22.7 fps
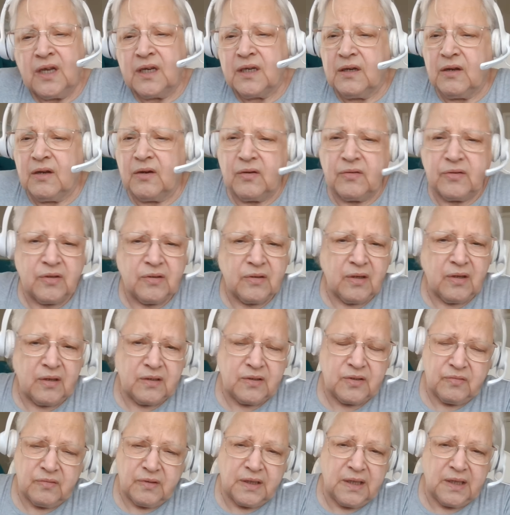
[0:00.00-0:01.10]
no, you're not
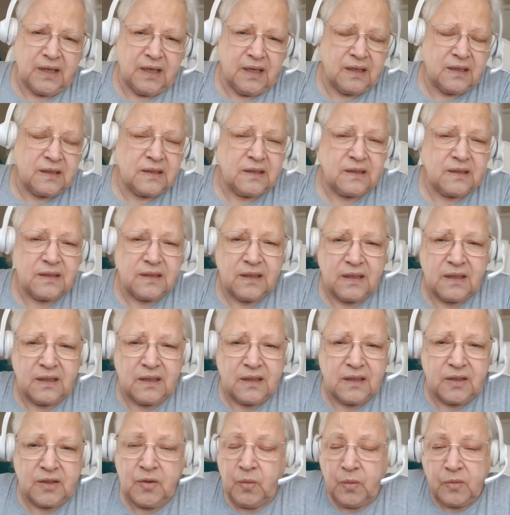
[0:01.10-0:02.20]
doing that.
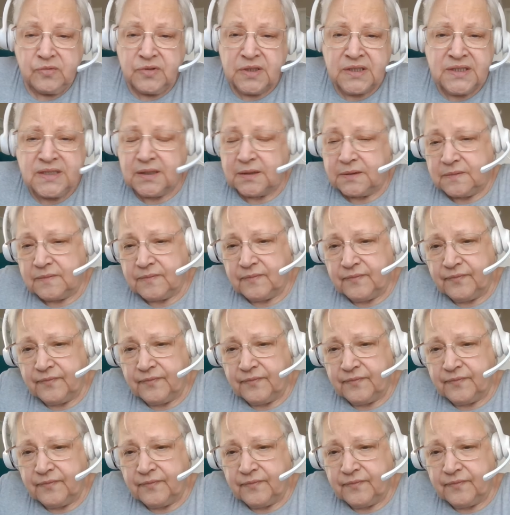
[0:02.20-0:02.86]
You won't listen.